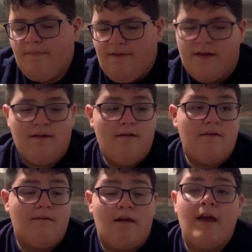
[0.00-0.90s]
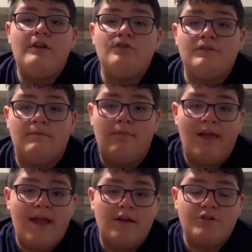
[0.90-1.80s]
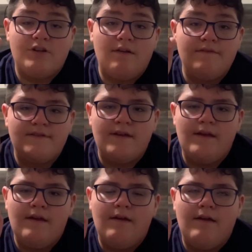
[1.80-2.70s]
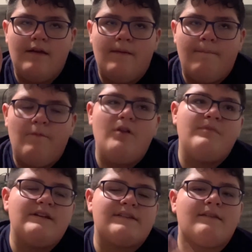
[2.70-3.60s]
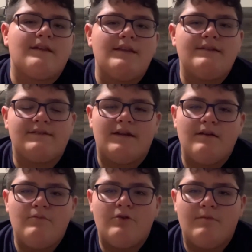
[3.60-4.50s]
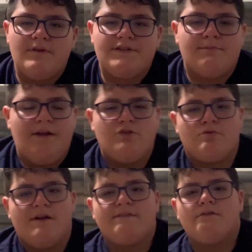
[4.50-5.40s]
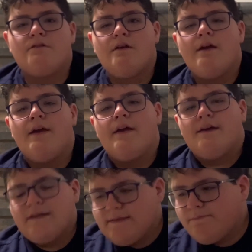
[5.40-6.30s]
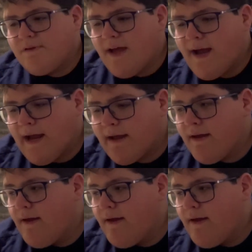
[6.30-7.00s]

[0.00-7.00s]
Like, I use black shelves, one because I like the aesthetic more, plus my dresser is black,